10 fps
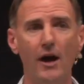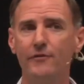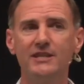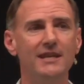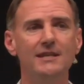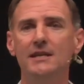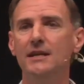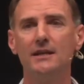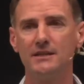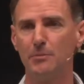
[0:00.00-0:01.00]
or 10
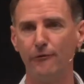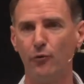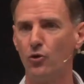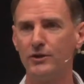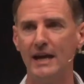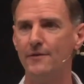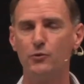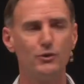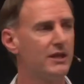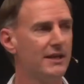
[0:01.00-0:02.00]
years before David
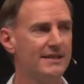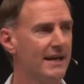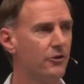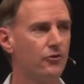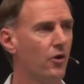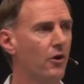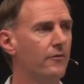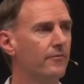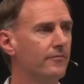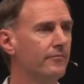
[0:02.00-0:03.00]
was going to take the throne.
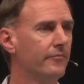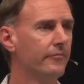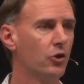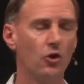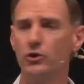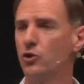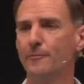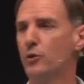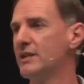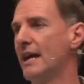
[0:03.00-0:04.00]
God could have
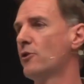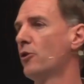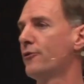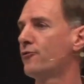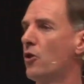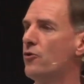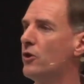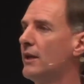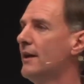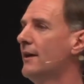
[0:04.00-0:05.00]
put David on the throne
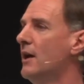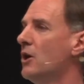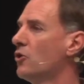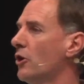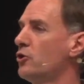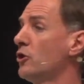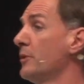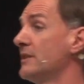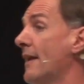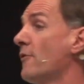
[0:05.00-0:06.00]
earlier. God could have
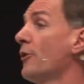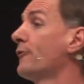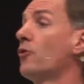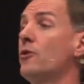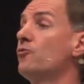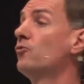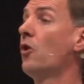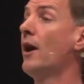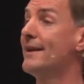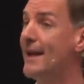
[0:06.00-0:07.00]
put David on the throne
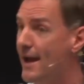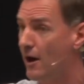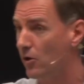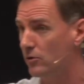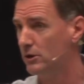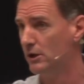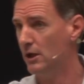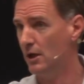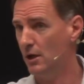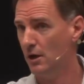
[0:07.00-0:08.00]
right now.
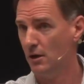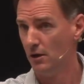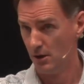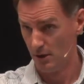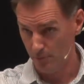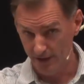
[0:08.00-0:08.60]
But